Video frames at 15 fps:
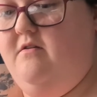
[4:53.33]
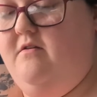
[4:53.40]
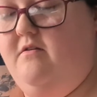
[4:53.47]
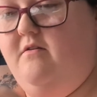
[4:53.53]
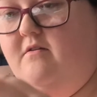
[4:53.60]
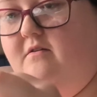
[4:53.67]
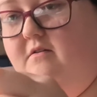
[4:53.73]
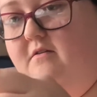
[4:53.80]

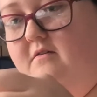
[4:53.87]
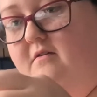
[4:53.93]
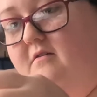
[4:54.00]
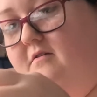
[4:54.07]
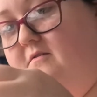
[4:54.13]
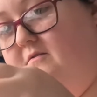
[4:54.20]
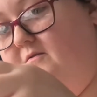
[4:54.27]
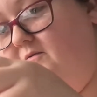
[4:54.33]

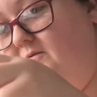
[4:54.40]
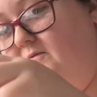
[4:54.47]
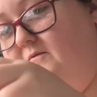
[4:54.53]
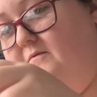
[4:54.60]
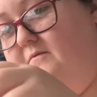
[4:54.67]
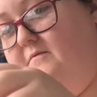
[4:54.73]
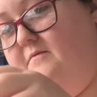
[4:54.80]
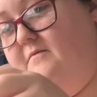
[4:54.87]

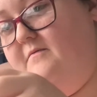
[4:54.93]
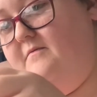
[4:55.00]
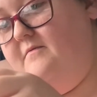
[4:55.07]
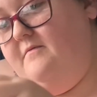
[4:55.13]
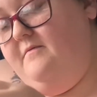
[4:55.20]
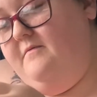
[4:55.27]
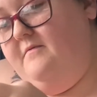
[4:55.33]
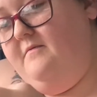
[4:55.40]

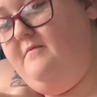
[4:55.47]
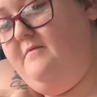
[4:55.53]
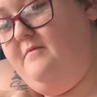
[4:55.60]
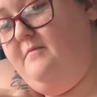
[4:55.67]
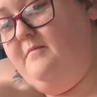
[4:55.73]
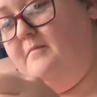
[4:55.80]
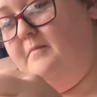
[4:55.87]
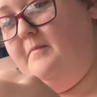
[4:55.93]

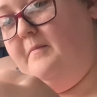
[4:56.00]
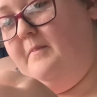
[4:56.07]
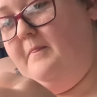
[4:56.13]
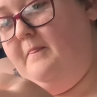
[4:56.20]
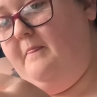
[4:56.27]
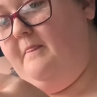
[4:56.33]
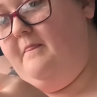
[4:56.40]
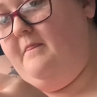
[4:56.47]

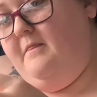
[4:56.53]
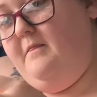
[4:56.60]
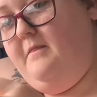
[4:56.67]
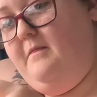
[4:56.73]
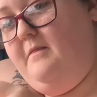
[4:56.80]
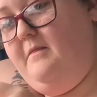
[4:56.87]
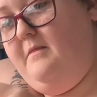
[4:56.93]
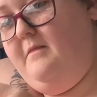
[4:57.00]

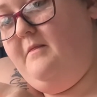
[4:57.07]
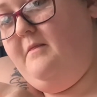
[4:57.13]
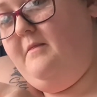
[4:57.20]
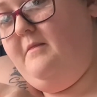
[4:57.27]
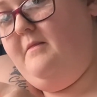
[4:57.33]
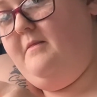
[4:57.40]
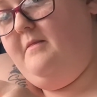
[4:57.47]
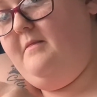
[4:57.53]

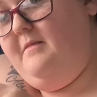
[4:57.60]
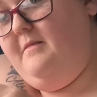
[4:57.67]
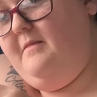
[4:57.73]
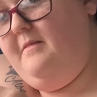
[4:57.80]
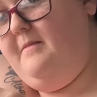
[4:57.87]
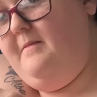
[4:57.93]
Nobody speaks.